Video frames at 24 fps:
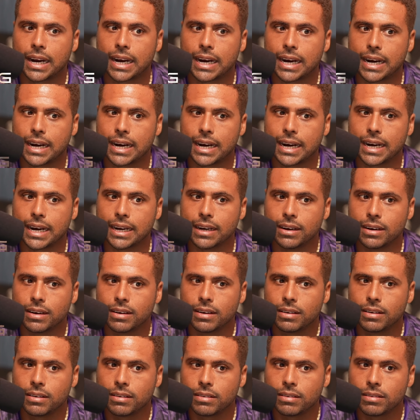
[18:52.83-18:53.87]
And
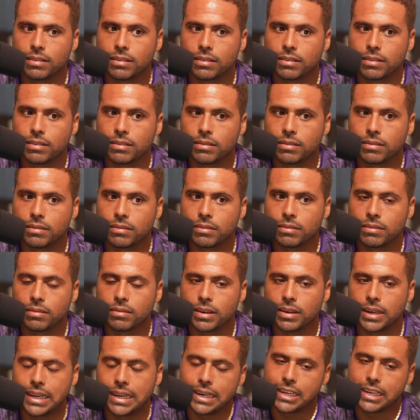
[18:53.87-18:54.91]

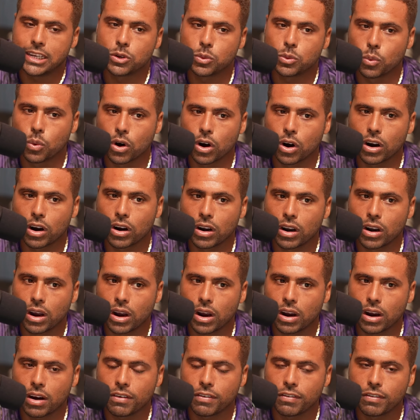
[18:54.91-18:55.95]
in this world
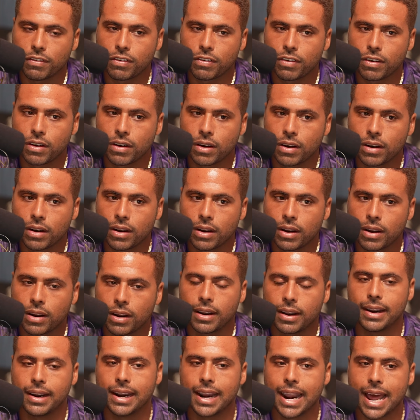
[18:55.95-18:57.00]
of
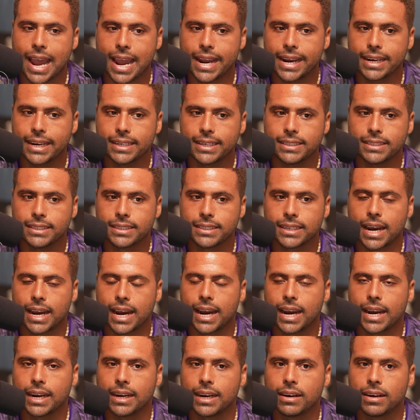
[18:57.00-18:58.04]
lies
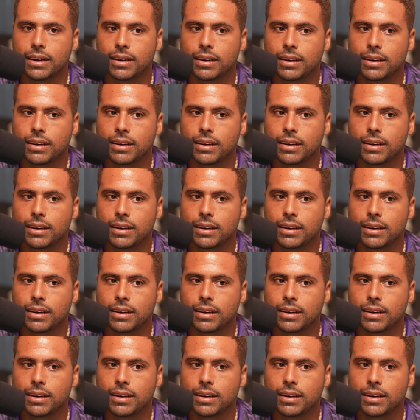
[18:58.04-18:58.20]
and